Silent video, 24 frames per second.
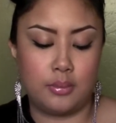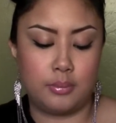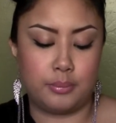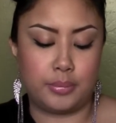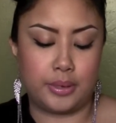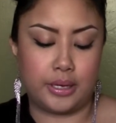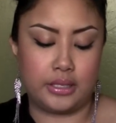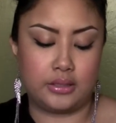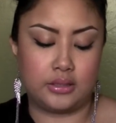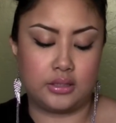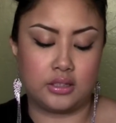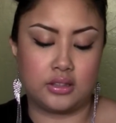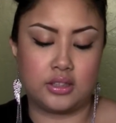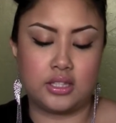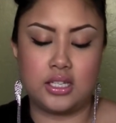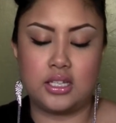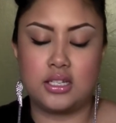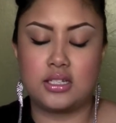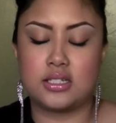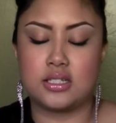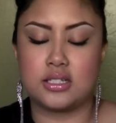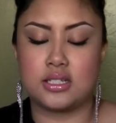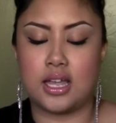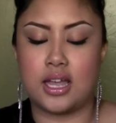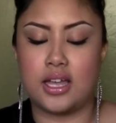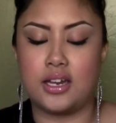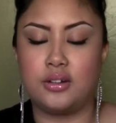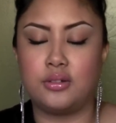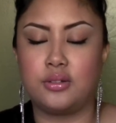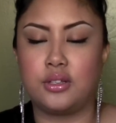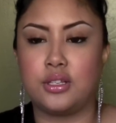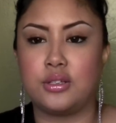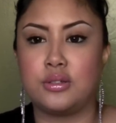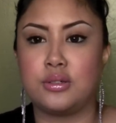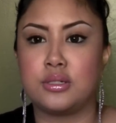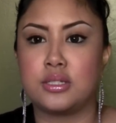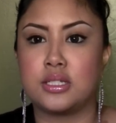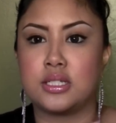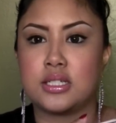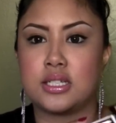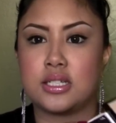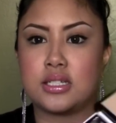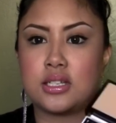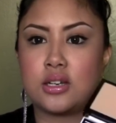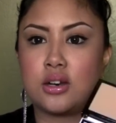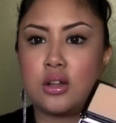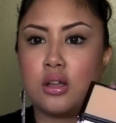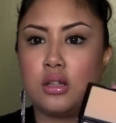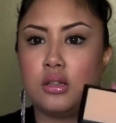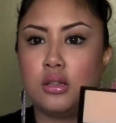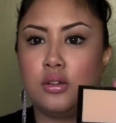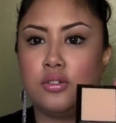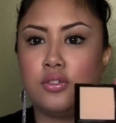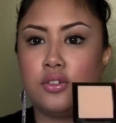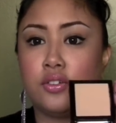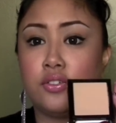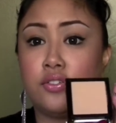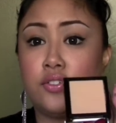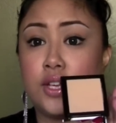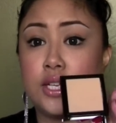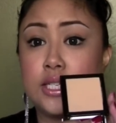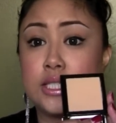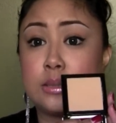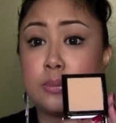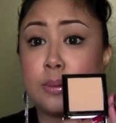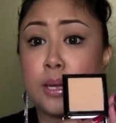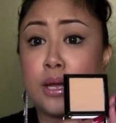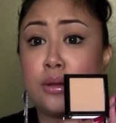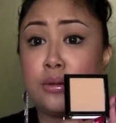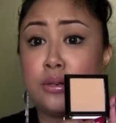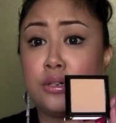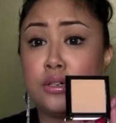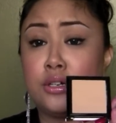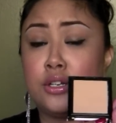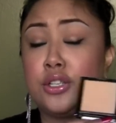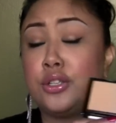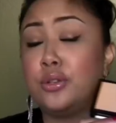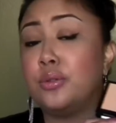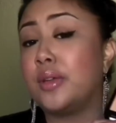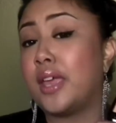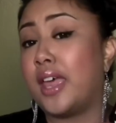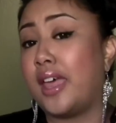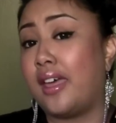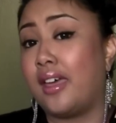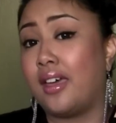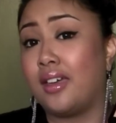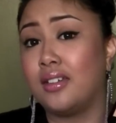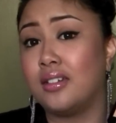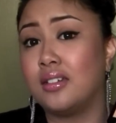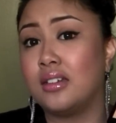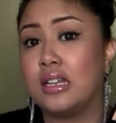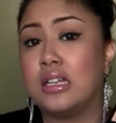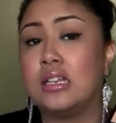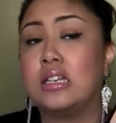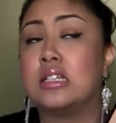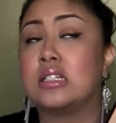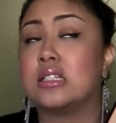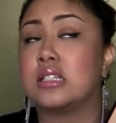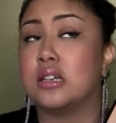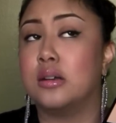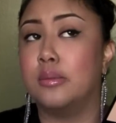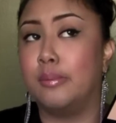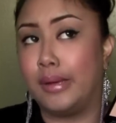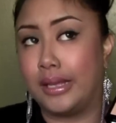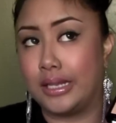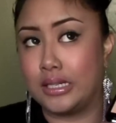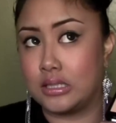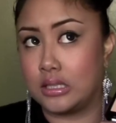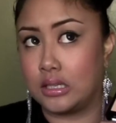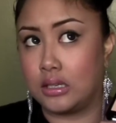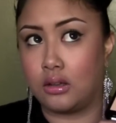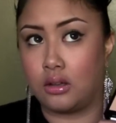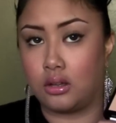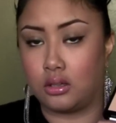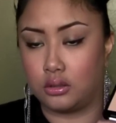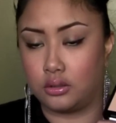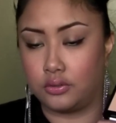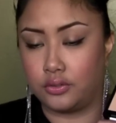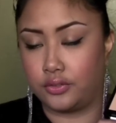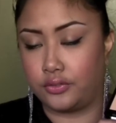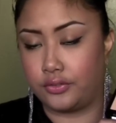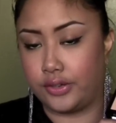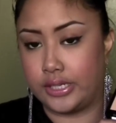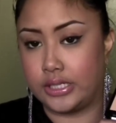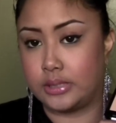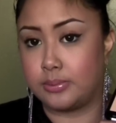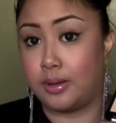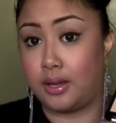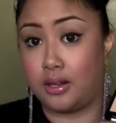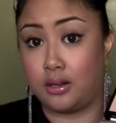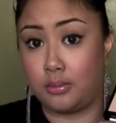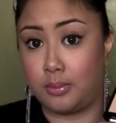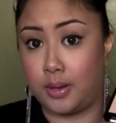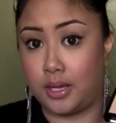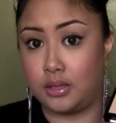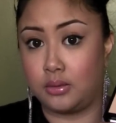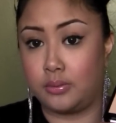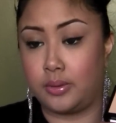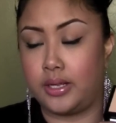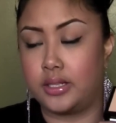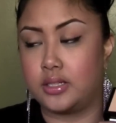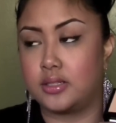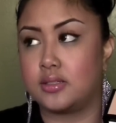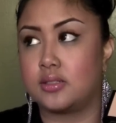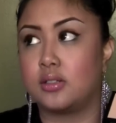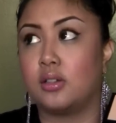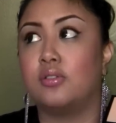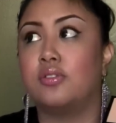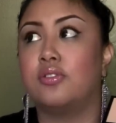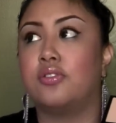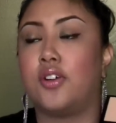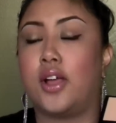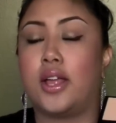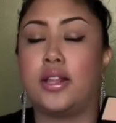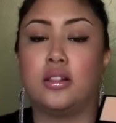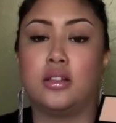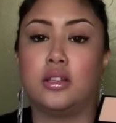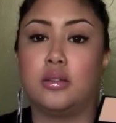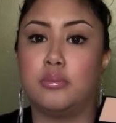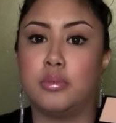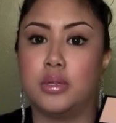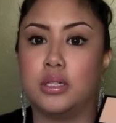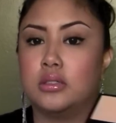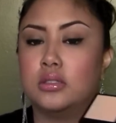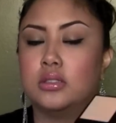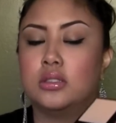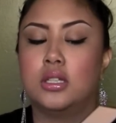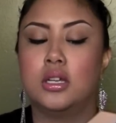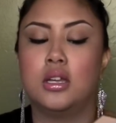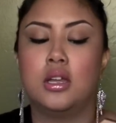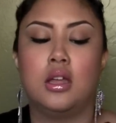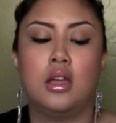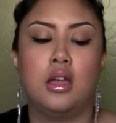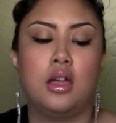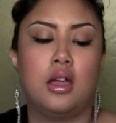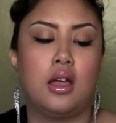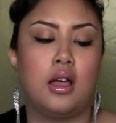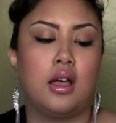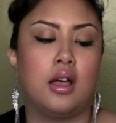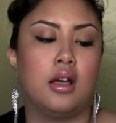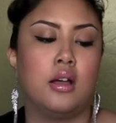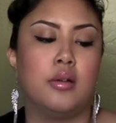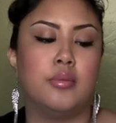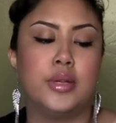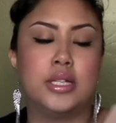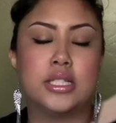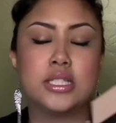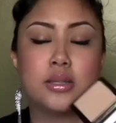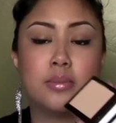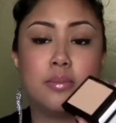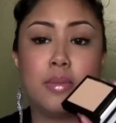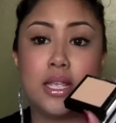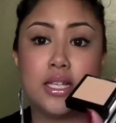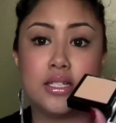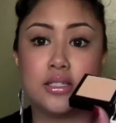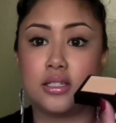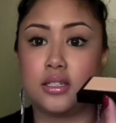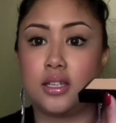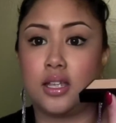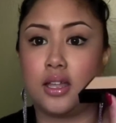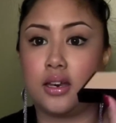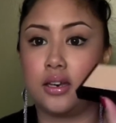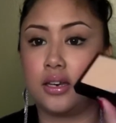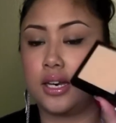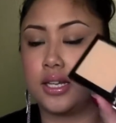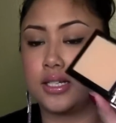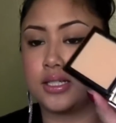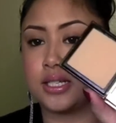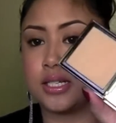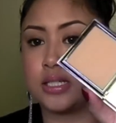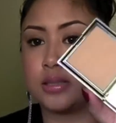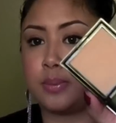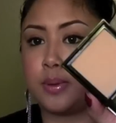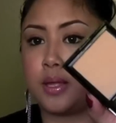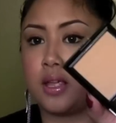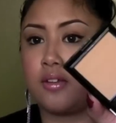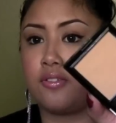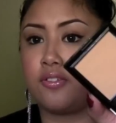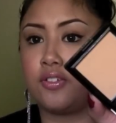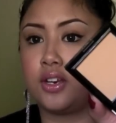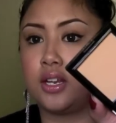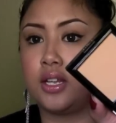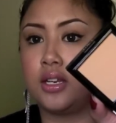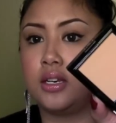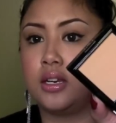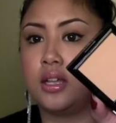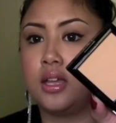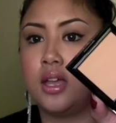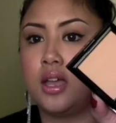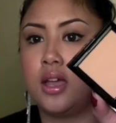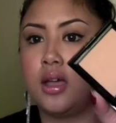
But the thing is, I don't use this as an all-over face powder. You can. It is an amazing all-over face powder, by the way. It's so finely milled. It's amazing, and it has SPF in it.